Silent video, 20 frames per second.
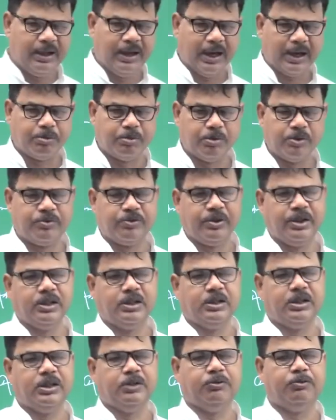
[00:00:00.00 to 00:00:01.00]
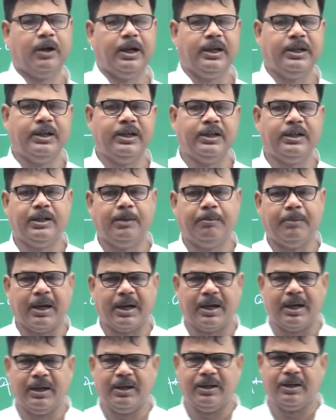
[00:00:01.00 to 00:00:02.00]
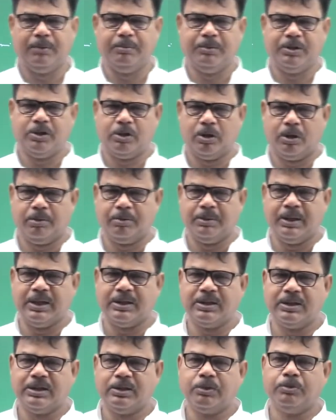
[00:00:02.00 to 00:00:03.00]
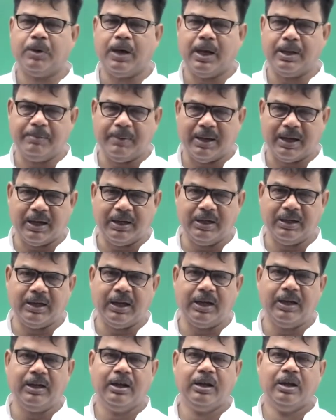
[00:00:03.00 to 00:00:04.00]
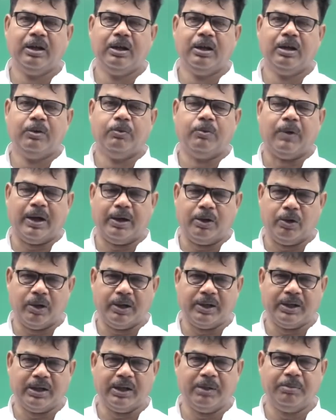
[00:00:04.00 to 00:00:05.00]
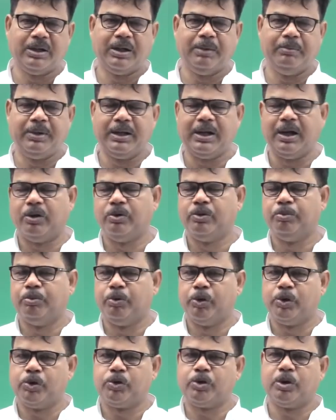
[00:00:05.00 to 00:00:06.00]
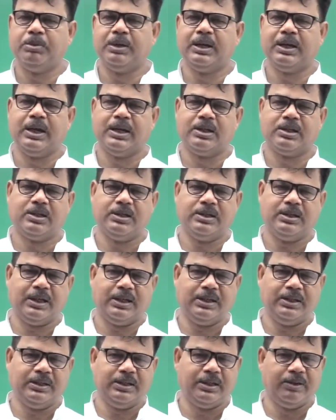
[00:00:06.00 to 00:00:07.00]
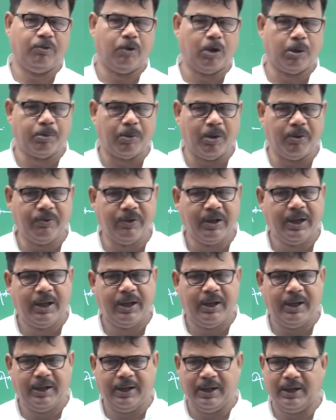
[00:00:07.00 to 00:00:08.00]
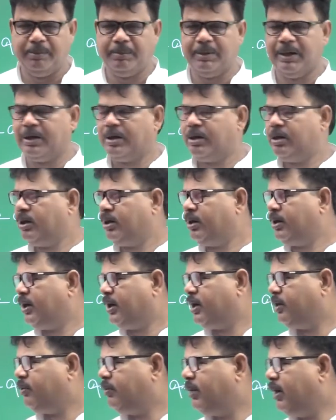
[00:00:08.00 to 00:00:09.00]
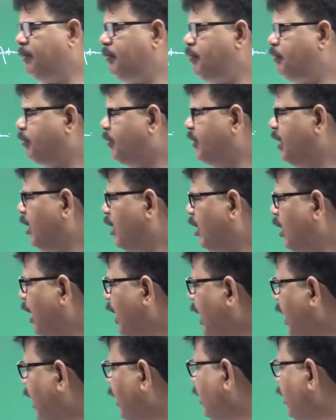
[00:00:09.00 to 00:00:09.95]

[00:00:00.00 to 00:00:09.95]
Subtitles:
atmosphere is defined as the mechanical mixture of gases. Why mechanical? Why not chemical? Because most of the gases are in the form of element. Getting well? And